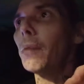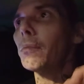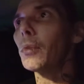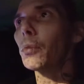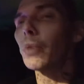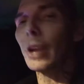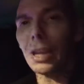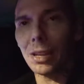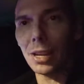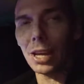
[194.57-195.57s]

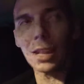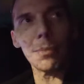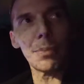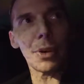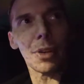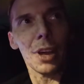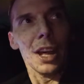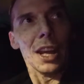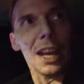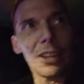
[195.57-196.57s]
written in the bill.
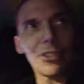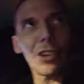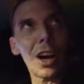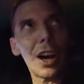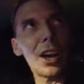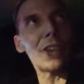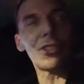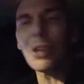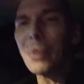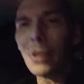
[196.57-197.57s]
It's a
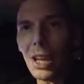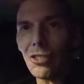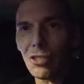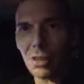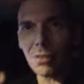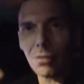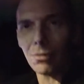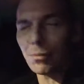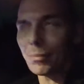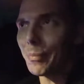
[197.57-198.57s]
stipulation
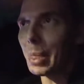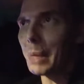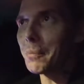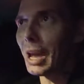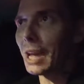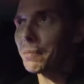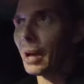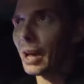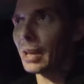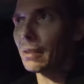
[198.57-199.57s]
made
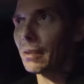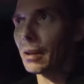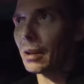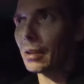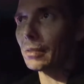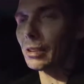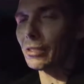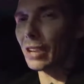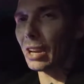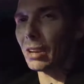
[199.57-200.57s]
by the
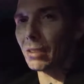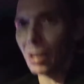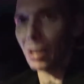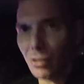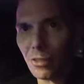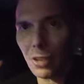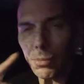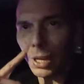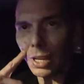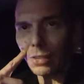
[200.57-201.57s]
Senate Intelligence
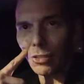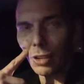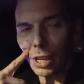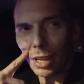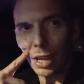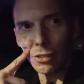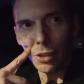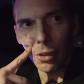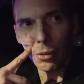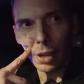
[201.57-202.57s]
Committee and shit like that.
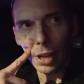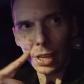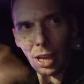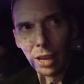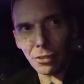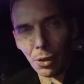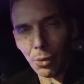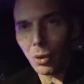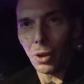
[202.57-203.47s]
So they're like, yeah, so